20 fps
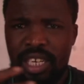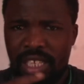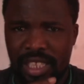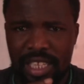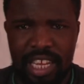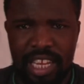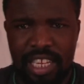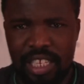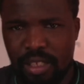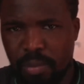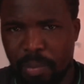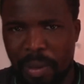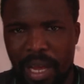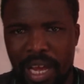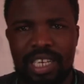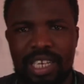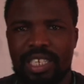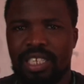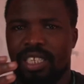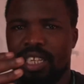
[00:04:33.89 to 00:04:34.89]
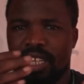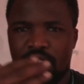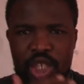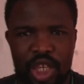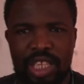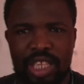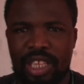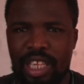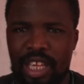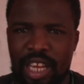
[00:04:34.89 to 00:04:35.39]
They inspect, they
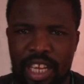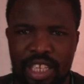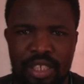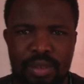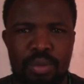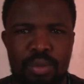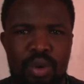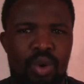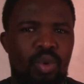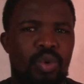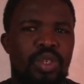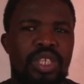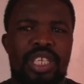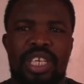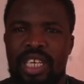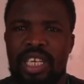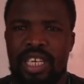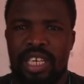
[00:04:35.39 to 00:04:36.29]
check their smokes,